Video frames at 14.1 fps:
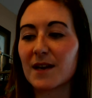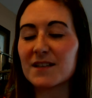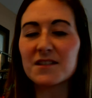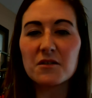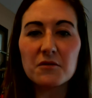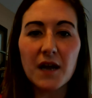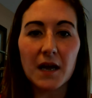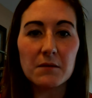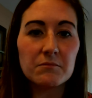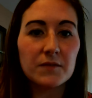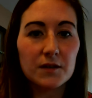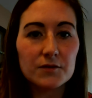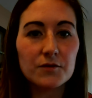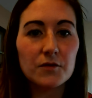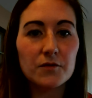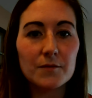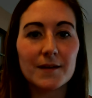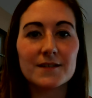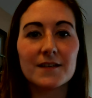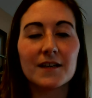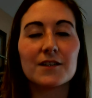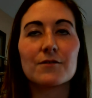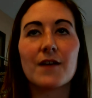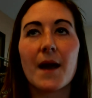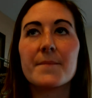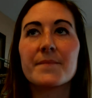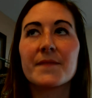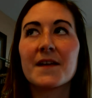I said, okay, 2 to 3 months, I can do
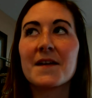that.